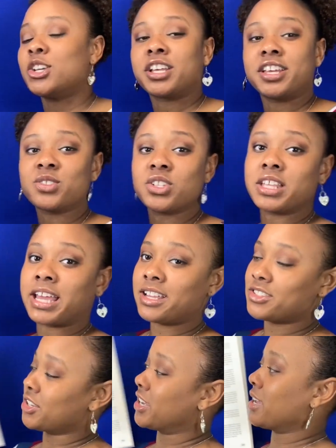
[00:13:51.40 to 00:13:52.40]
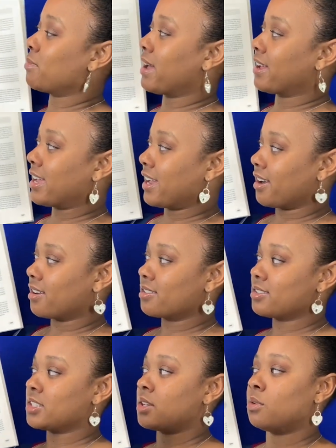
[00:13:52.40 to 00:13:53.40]
it gives you the answer key back here.
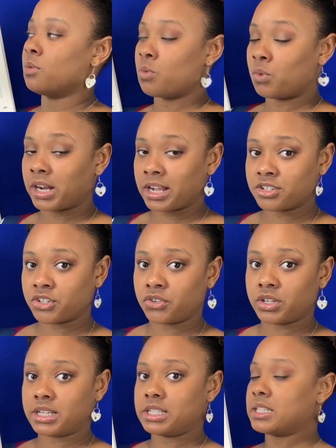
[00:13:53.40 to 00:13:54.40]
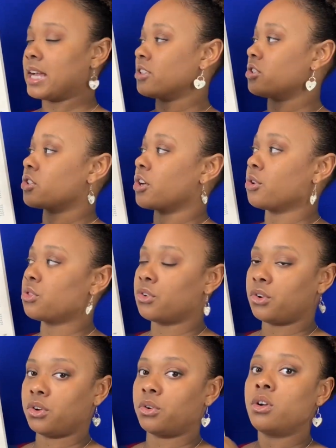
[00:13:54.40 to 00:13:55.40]
So what I do is I just go
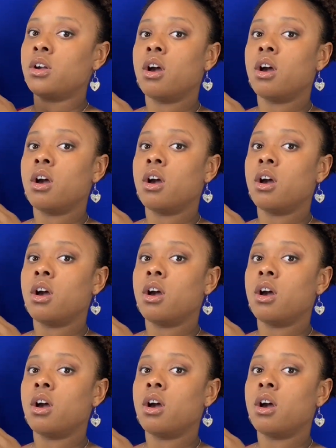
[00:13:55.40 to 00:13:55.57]
through